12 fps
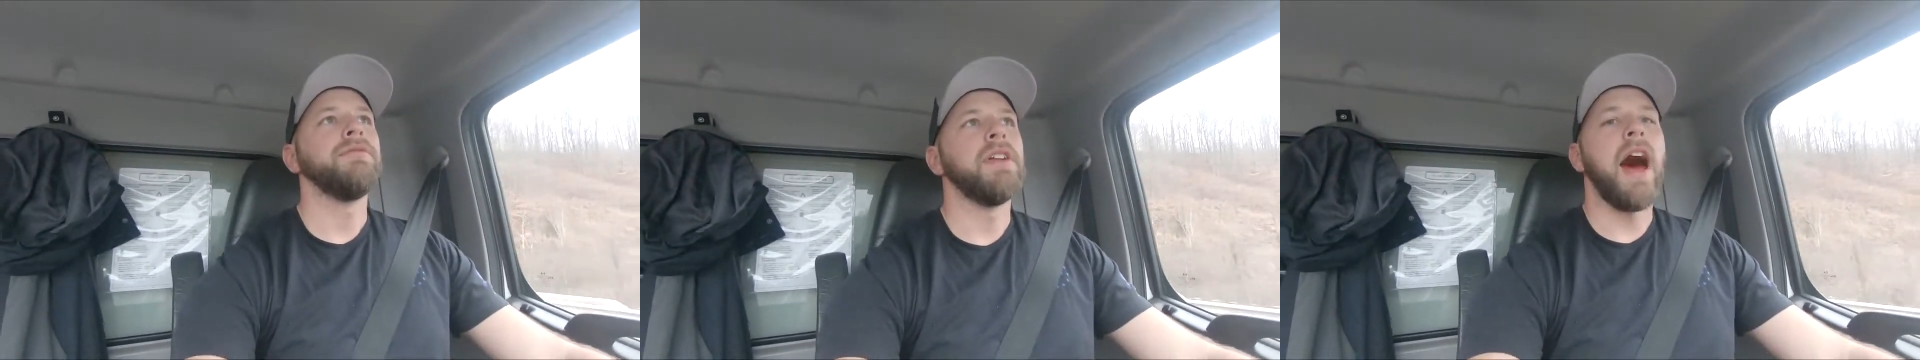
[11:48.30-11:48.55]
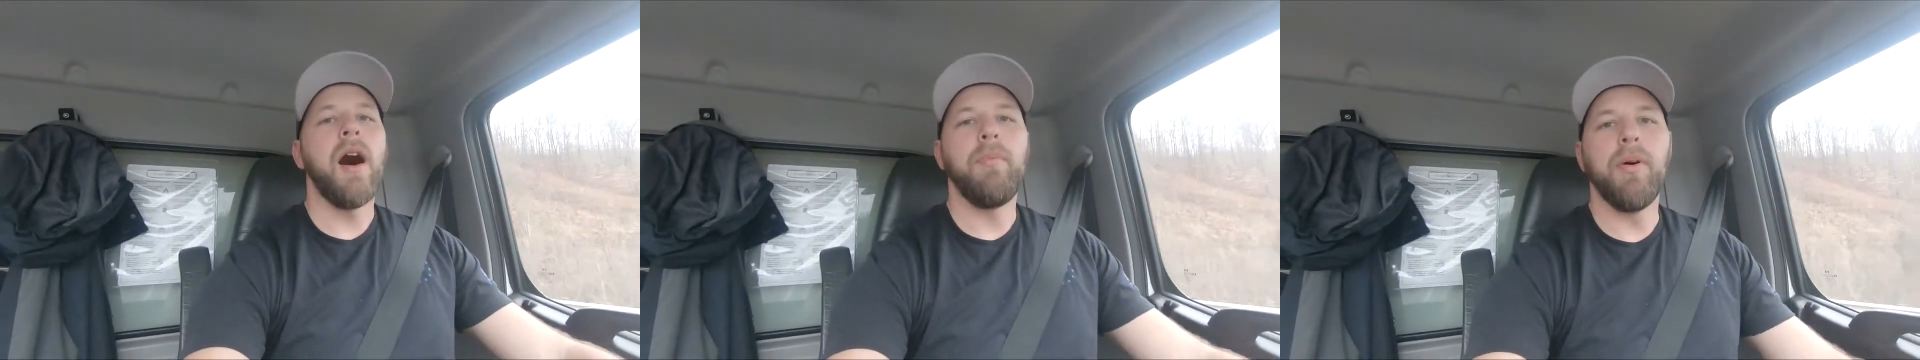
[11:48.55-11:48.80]

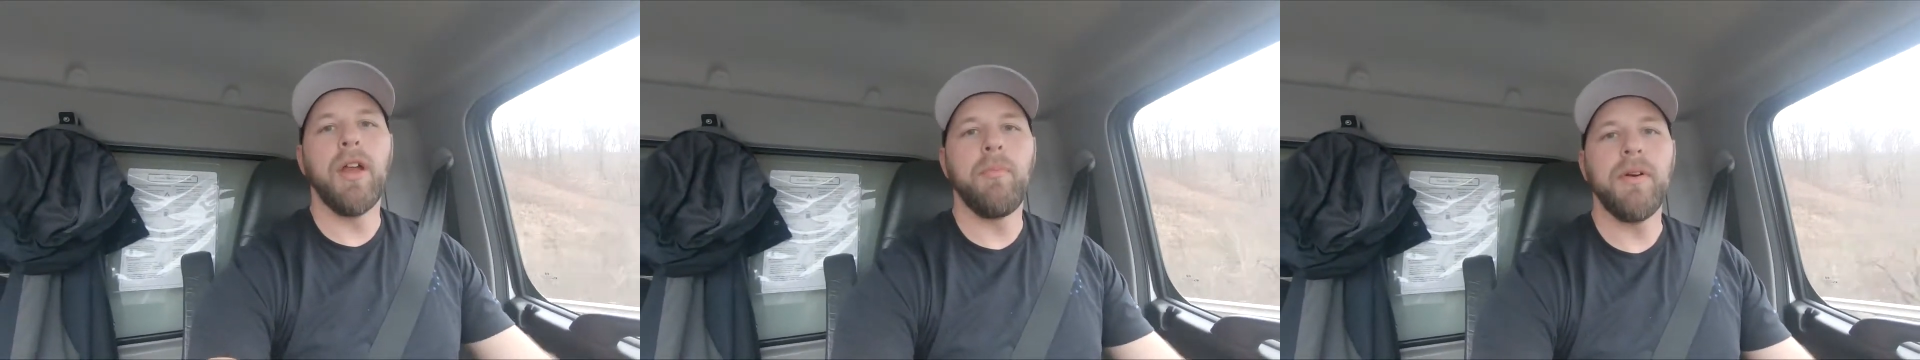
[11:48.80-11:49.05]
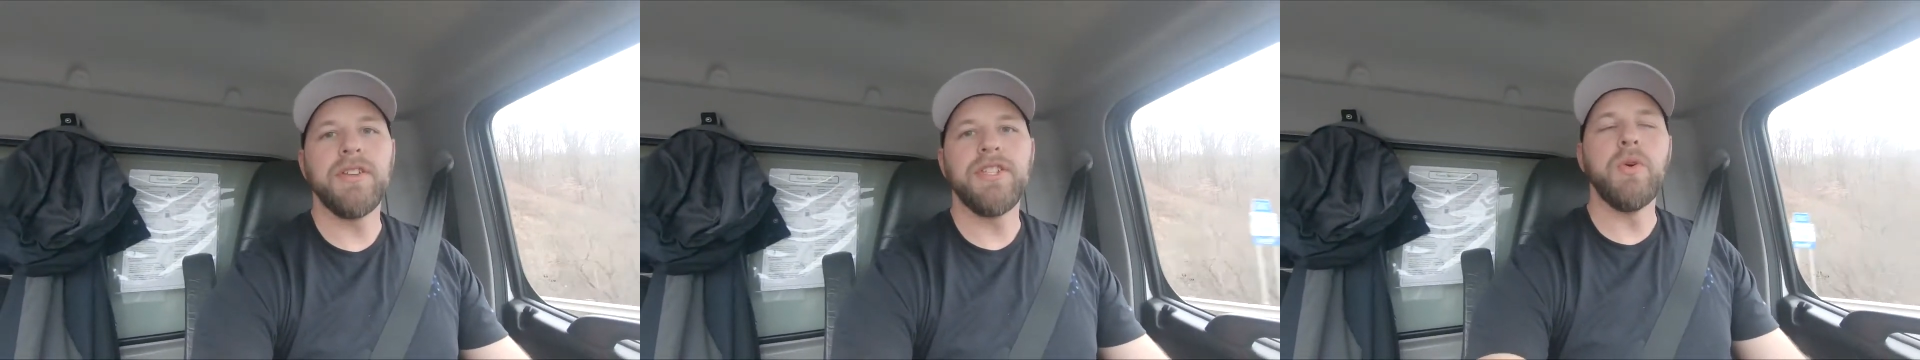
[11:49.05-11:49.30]
I'll put a
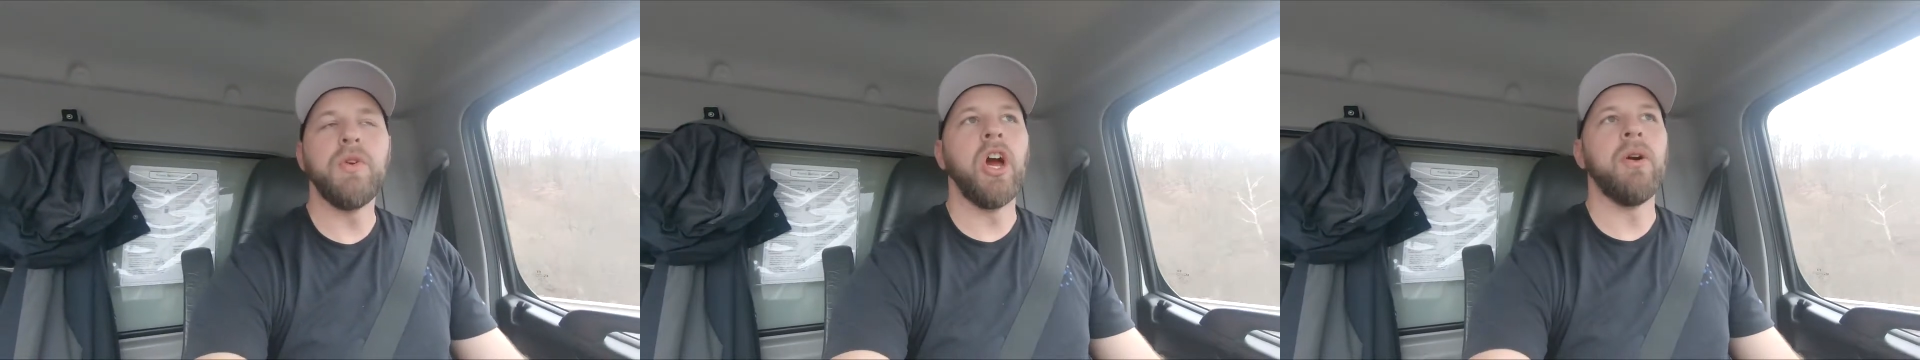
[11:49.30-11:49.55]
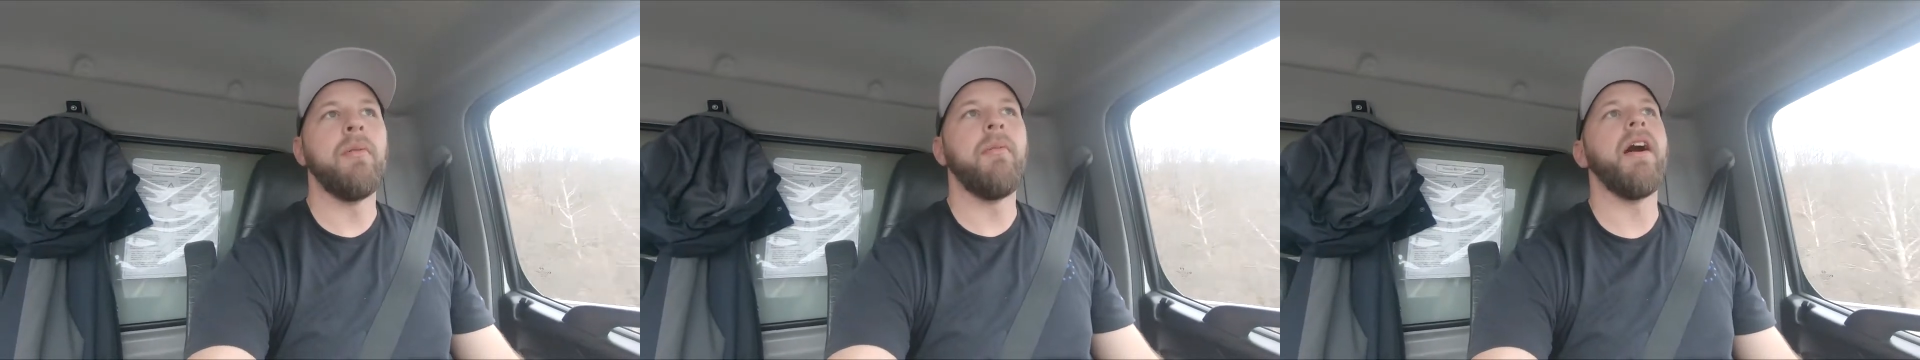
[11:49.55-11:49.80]
piece of chewing
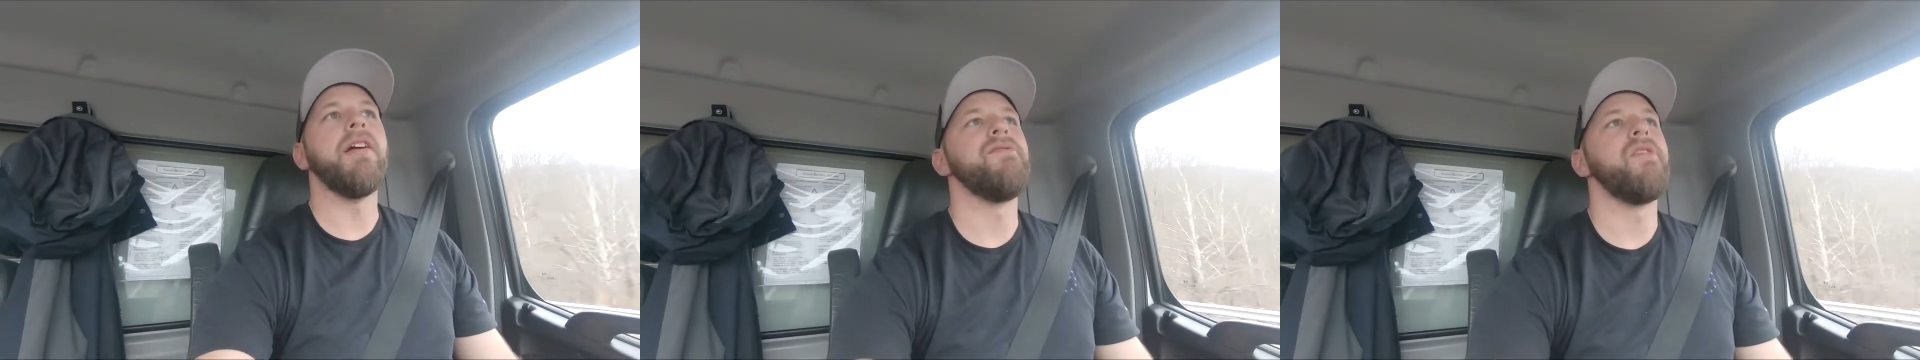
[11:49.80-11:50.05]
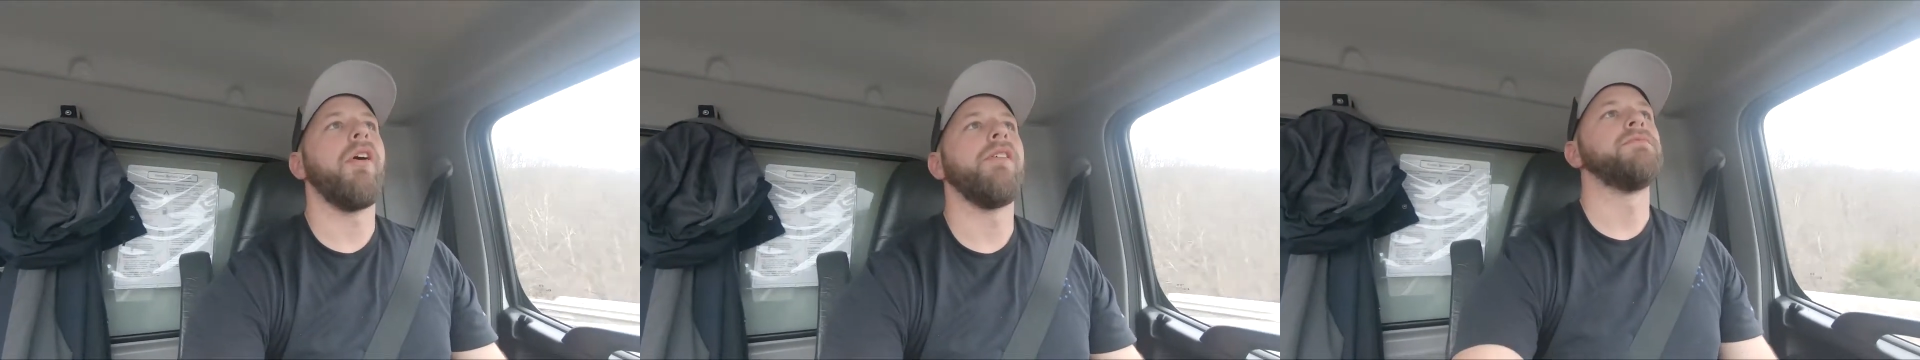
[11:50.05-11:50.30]
gum in my
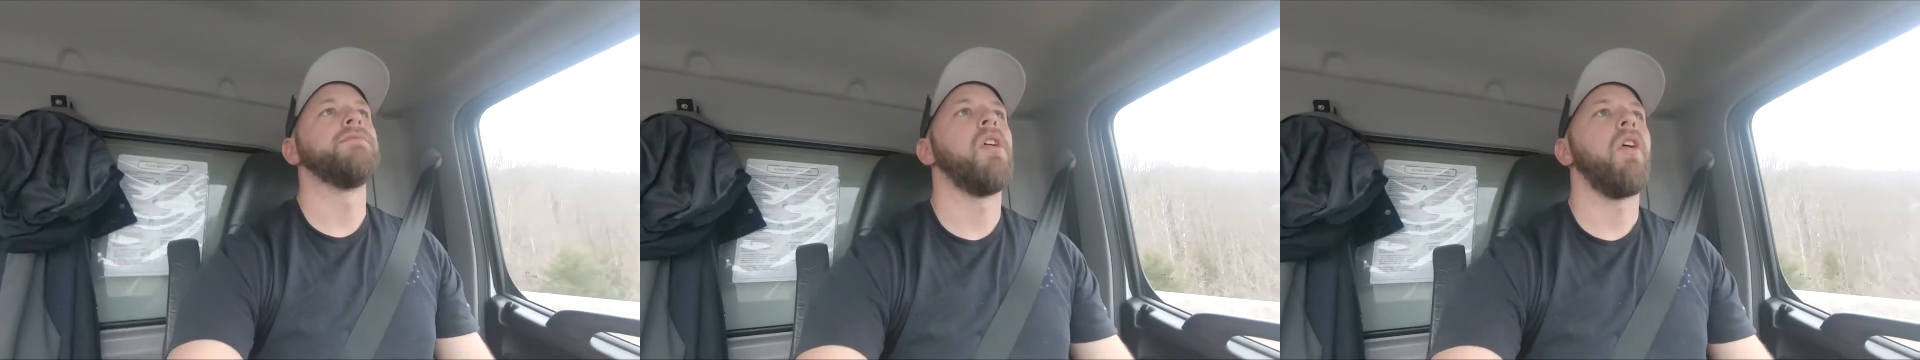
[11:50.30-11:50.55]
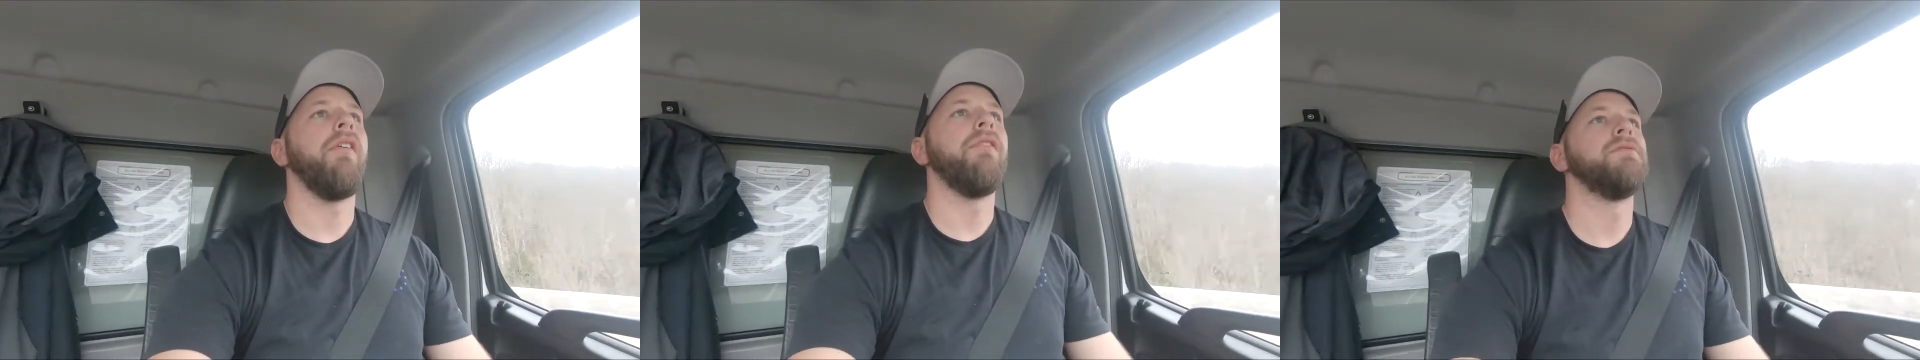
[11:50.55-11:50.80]

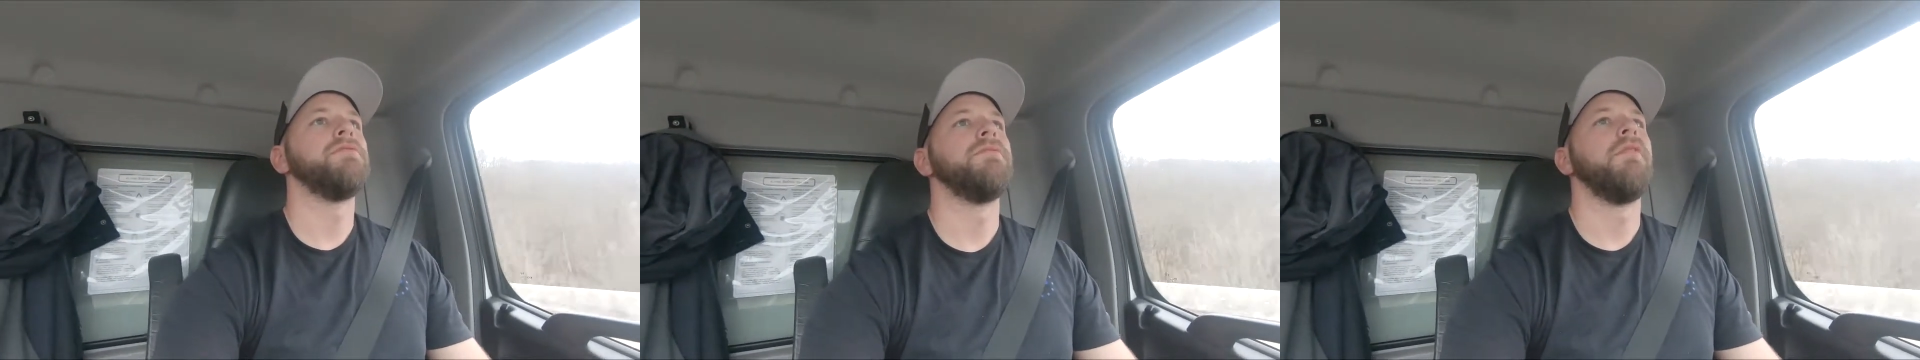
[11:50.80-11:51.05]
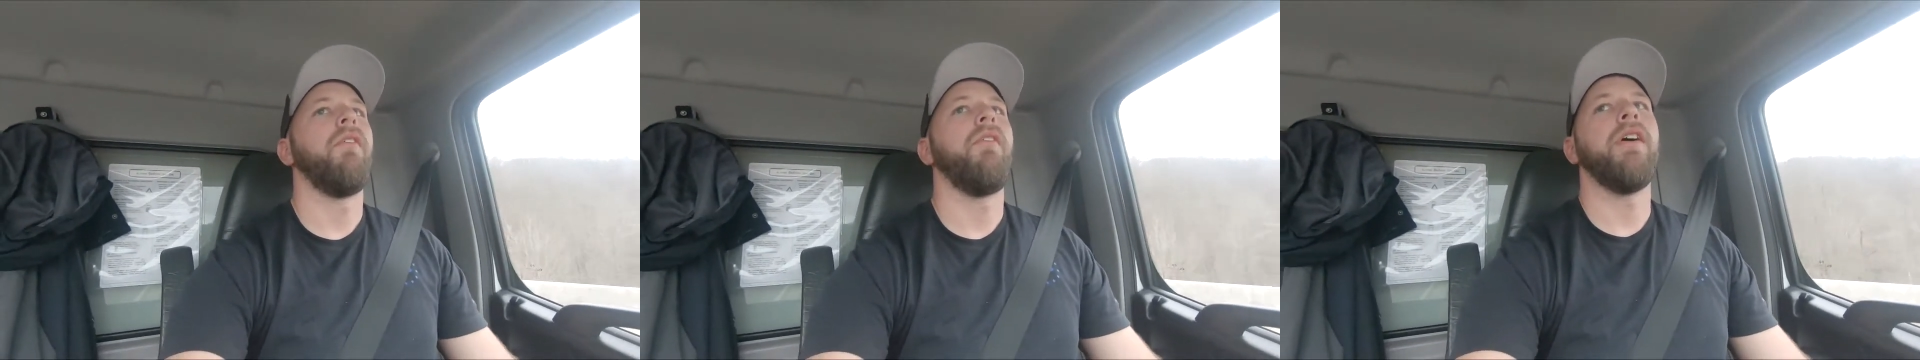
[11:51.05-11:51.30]

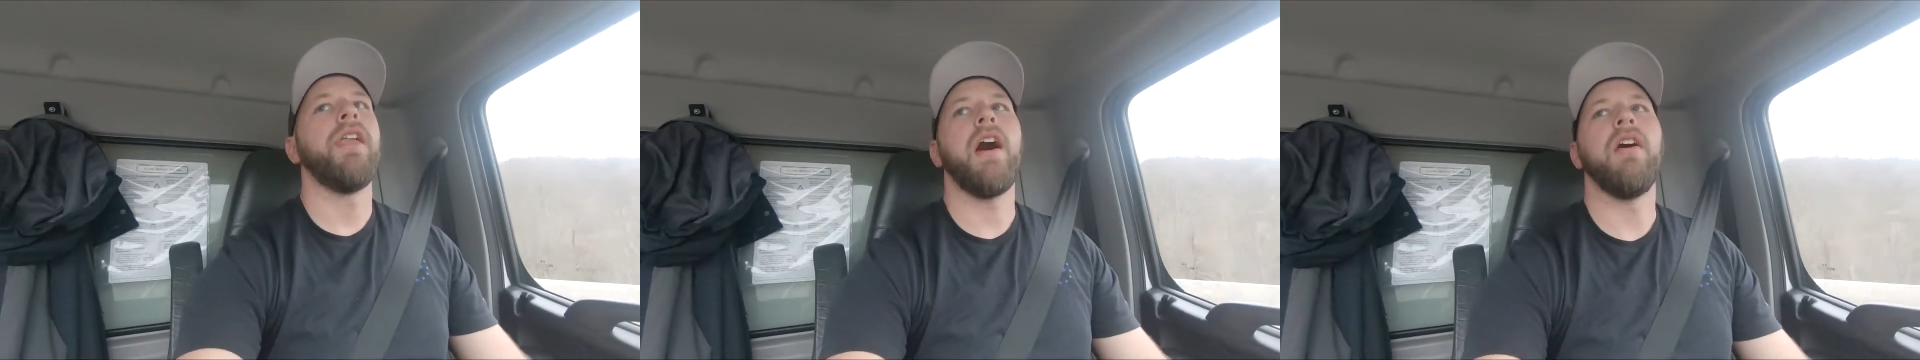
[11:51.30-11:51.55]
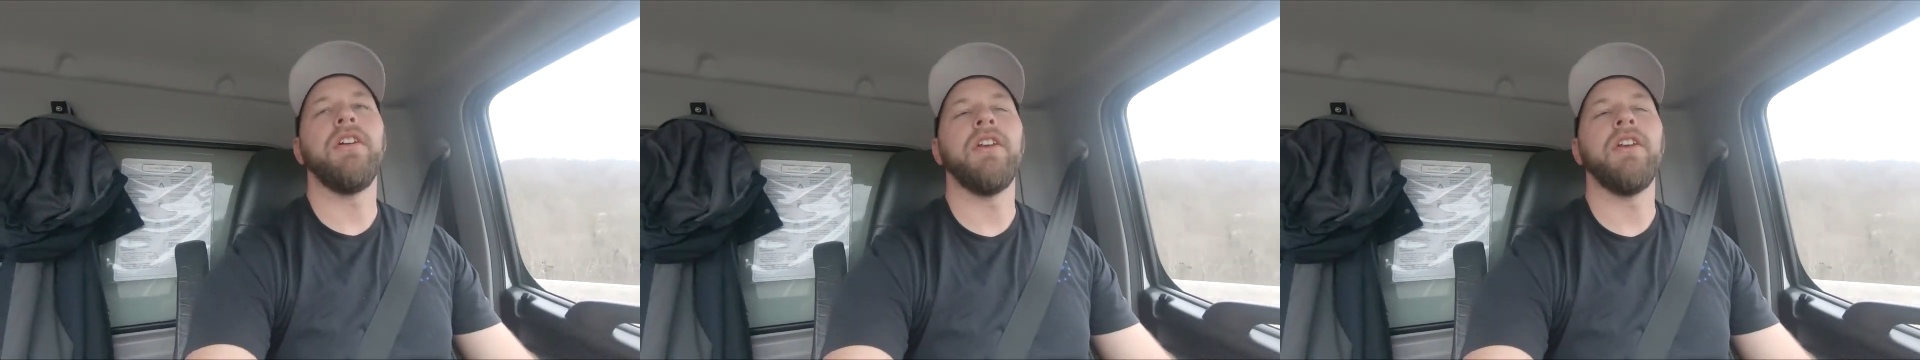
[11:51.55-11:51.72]
mouth,